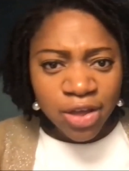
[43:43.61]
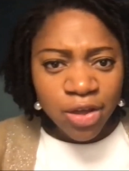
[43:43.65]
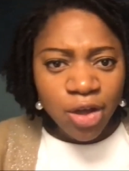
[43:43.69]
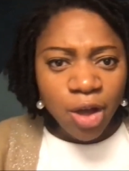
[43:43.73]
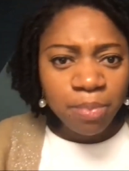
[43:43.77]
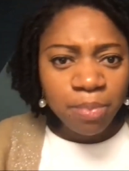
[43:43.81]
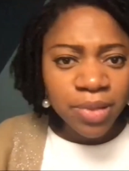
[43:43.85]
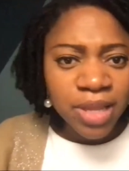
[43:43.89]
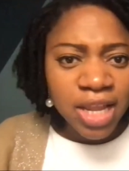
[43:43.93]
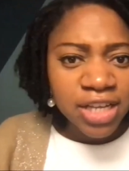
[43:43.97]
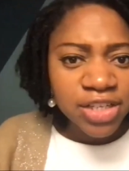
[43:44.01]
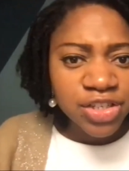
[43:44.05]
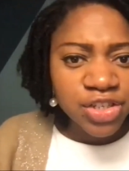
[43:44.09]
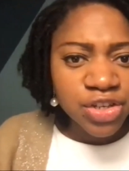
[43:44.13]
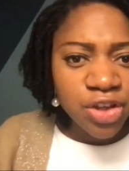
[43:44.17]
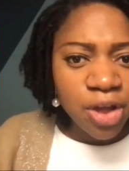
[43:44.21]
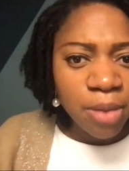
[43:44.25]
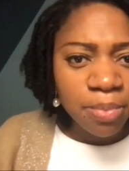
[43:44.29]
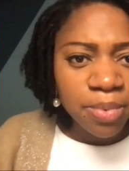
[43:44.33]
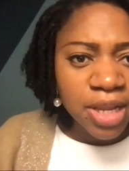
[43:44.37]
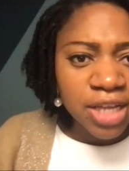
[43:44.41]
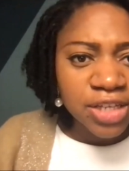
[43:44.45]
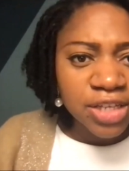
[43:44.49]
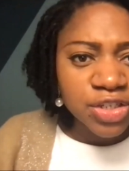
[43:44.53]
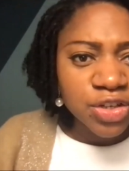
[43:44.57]
God bless you.
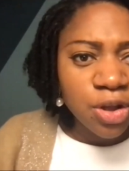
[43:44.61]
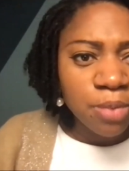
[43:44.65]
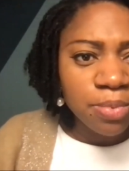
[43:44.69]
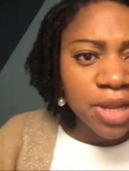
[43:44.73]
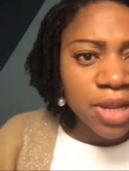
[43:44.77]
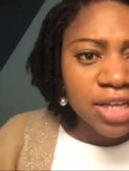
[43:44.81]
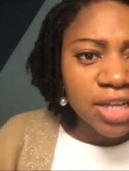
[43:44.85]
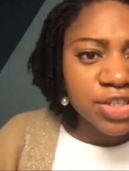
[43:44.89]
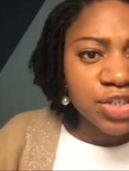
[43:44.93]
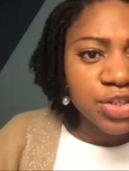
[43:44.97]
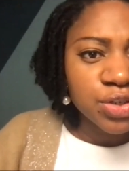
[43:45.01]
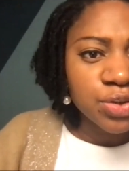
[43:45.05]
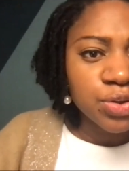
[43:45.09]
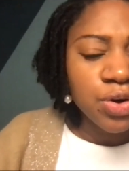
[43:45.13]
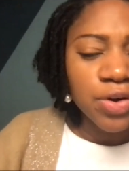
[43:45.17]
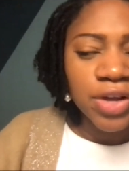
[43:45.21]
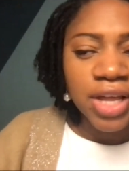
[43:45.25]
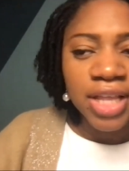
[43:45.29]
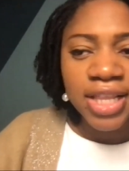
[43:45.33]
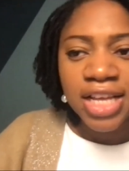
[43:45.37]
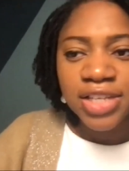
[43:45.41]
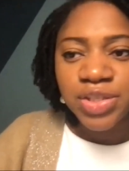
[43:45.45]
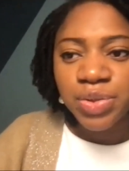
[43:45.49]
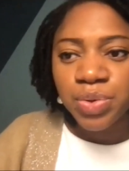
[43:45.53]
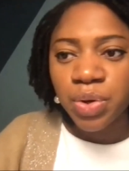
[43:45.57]
God bless you. God bless you.
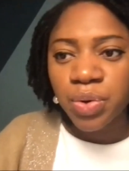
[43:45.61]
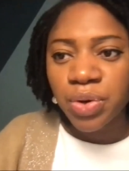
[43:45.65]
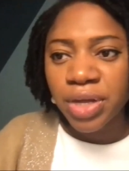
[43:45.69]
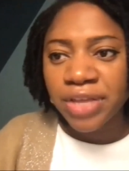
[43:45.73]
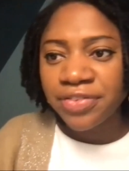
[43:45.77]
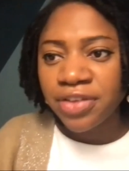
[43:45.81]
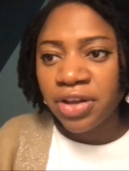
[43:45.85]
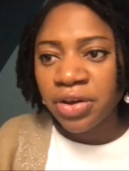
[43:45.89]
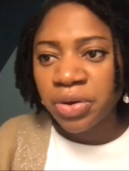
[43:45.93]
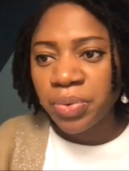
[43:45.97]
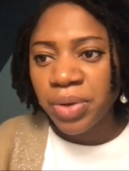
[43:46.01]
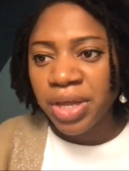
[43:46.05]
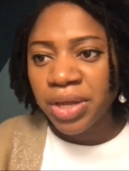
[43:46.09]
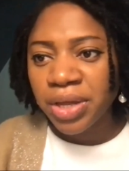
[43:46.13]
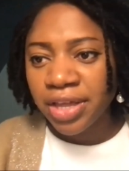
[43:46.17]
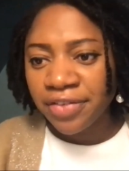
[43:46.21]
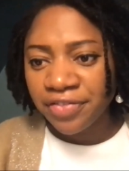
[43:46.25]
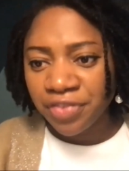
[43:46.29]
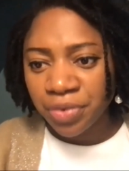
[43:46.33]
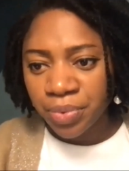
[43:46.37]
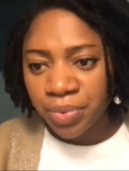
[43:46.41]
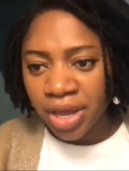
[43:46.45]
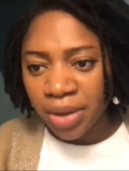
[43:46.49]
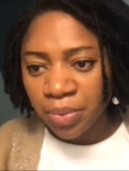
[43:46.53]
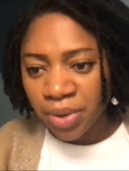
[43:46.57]
Okay, let's do a, a quick
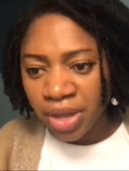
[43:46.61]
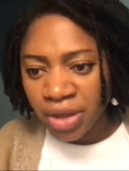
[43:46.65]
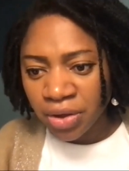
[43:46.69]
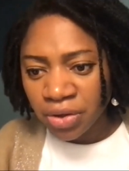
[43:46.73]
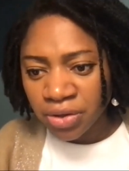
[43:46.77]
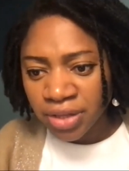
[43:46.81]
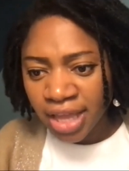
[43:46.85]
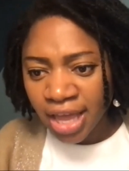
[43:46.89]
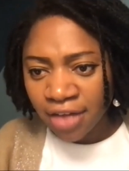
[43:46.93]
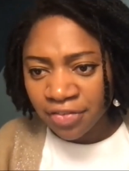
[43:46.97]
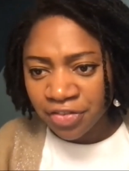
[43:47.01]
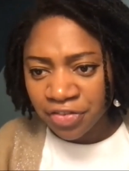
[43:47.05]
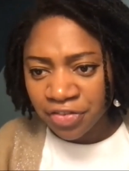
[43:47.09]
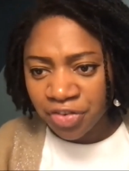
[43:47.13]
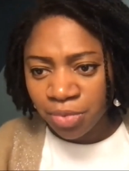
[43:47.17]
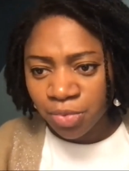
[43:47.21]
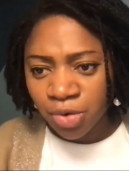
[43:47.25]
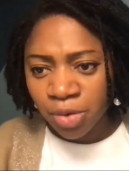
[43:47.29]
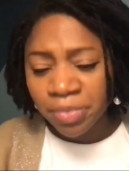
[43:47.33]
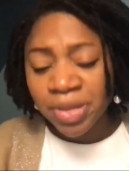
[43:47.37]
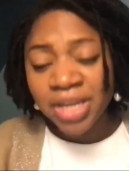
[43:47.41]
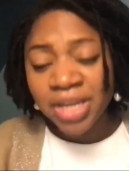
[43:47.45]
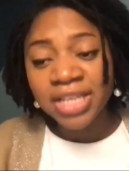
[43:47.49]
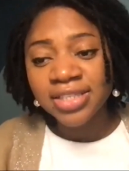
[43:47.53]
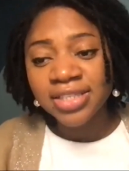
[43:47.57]
giveaway. We only have a few
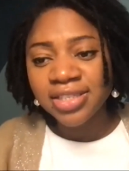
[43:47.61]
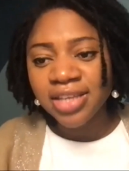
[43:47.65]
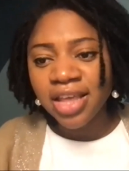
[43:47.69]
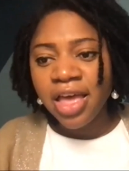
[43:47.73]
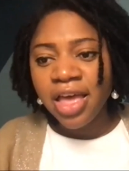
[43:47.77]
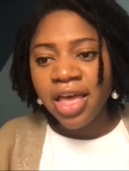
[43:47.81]
more minutes,